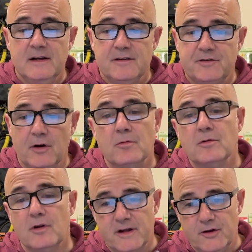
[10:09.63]
So
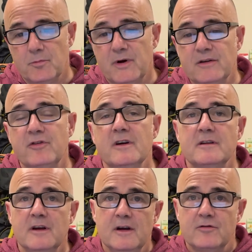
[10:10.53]
look at your
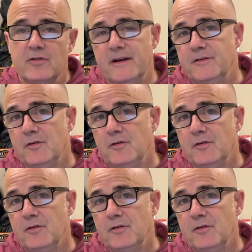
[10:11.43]
budget, try to do